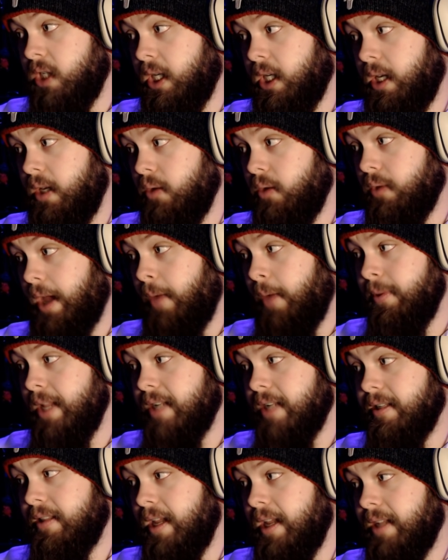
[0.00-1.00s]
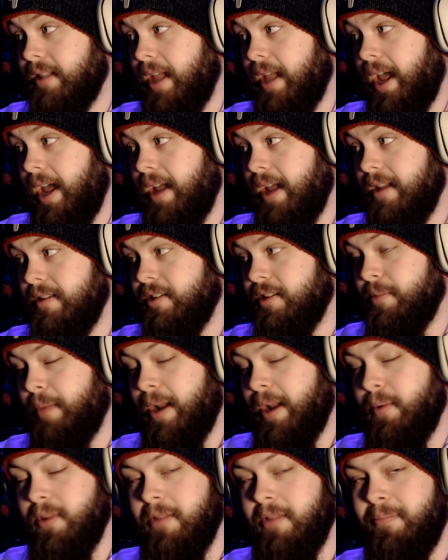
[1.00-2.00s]
Shaquille, I would like to think they had
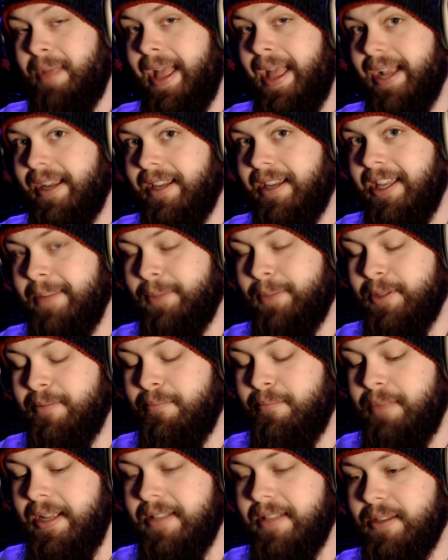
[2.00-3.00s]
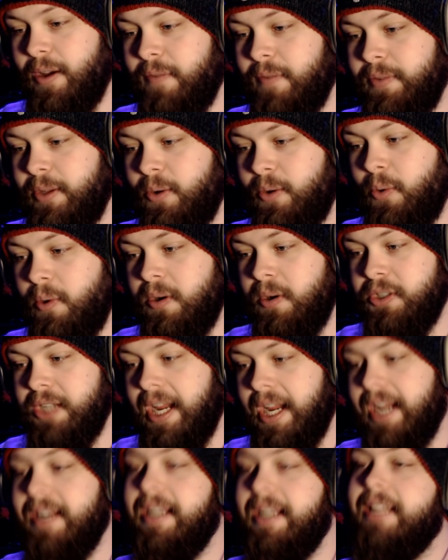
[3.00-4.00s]
somebody with the bag of kibbles and bits off in the corner
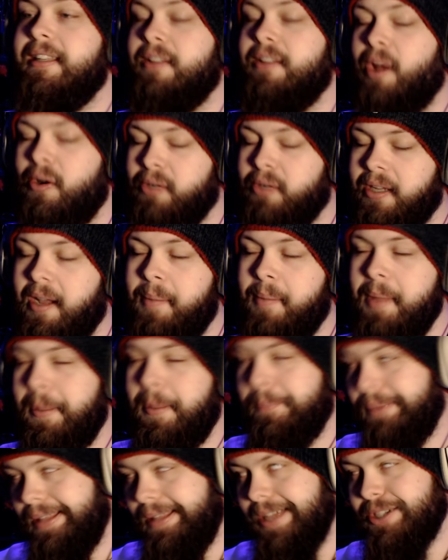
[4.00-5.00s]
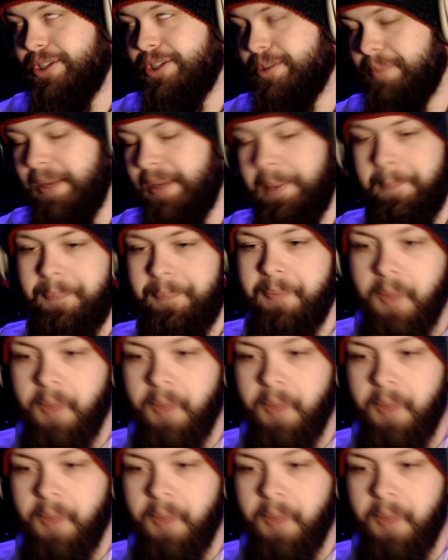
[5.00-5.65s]
shaking to get the dog to come in, but that's just me.